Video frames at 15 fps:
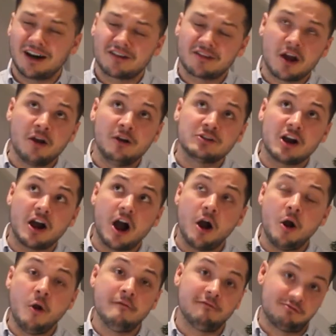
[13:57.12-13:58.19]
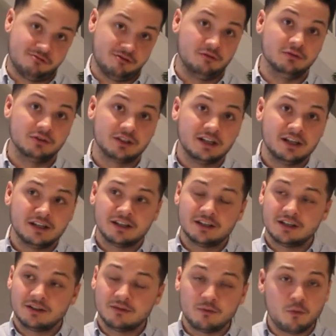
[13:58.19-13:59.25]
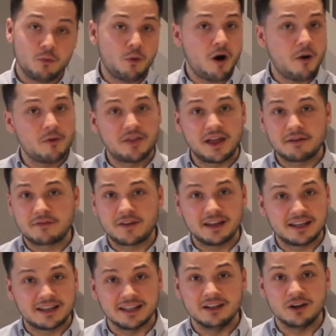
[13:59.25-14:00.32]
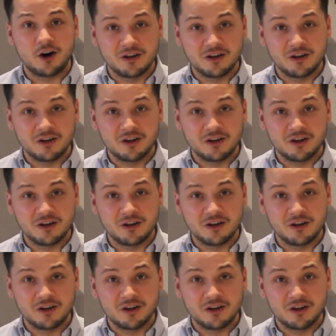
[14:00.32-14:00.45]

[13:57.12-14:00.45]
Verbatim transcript: are those overalls. What were they thinking?